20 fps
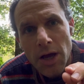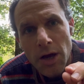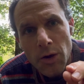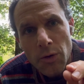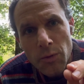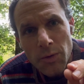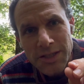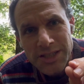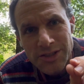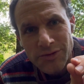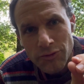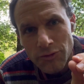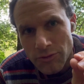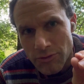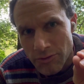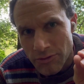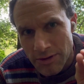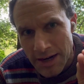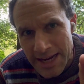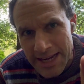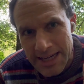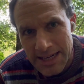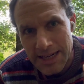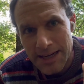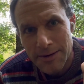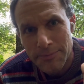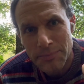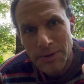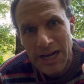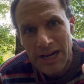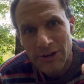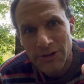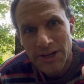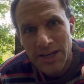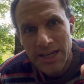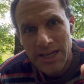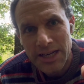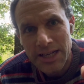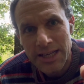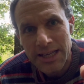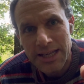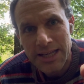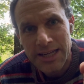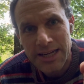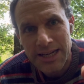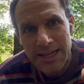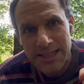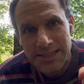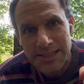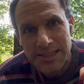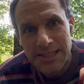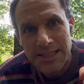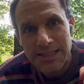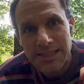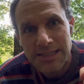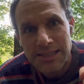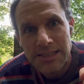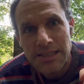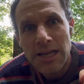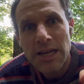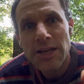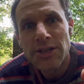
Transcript: what's right about it, in essence,